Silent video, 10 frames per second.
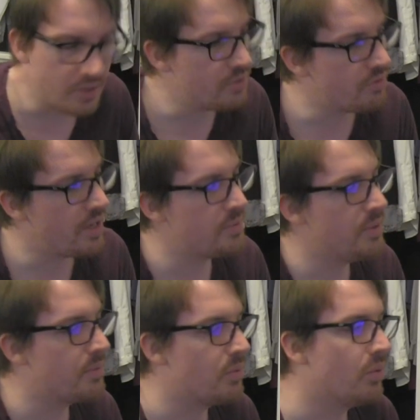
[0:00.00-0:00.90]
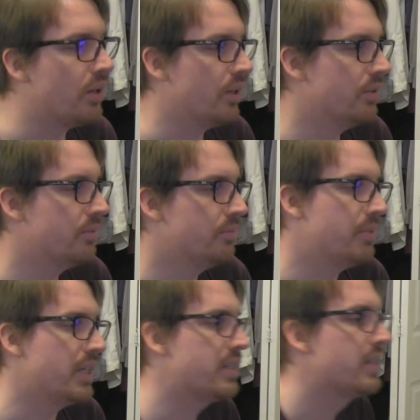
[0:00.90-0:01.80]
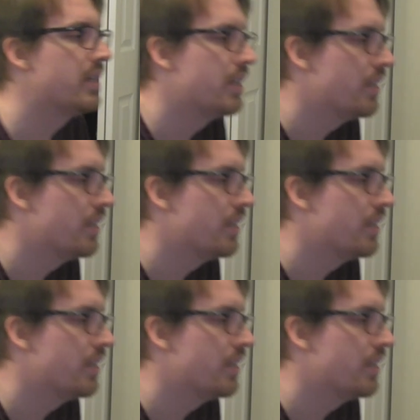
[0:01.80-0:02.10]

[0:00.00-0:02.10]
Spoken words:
It drives me up the wall. But